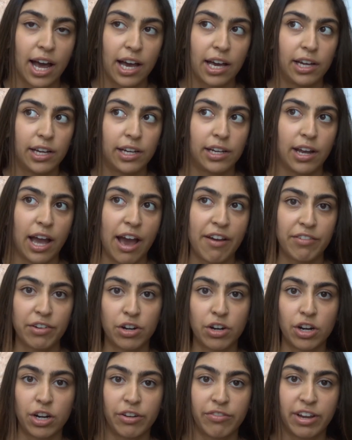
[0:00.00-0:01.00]
I haven't
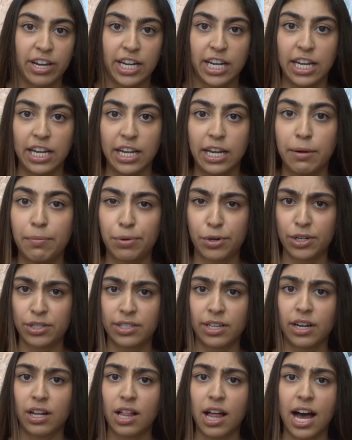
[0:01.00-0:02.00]
heard of any
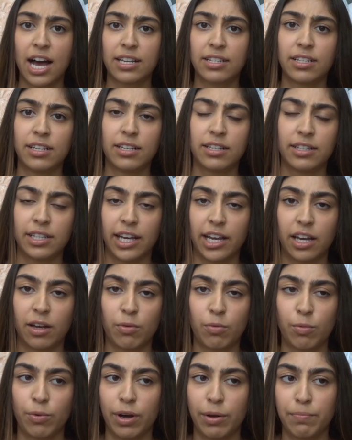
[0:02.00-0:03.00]
in-person classes like
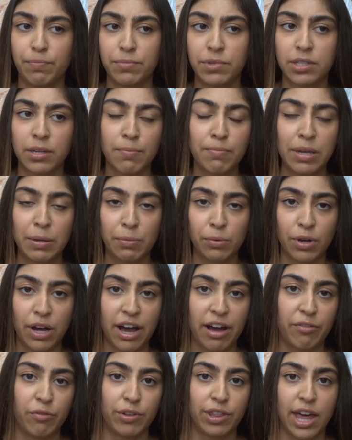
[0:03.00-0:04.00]
what some people
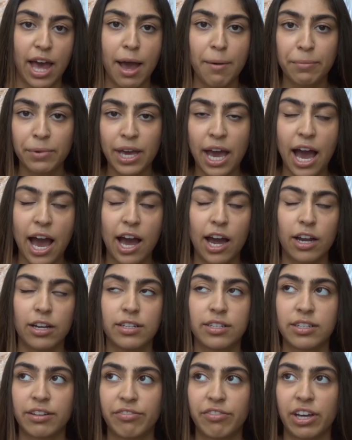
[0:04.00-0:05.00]
have with MCAT and
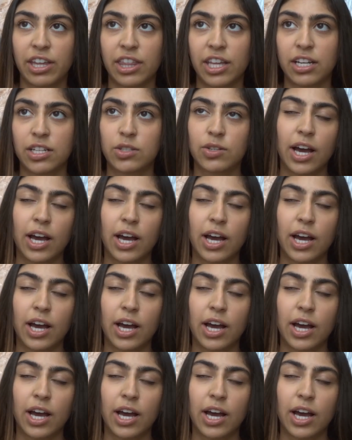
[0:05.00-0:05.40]
stuff like that,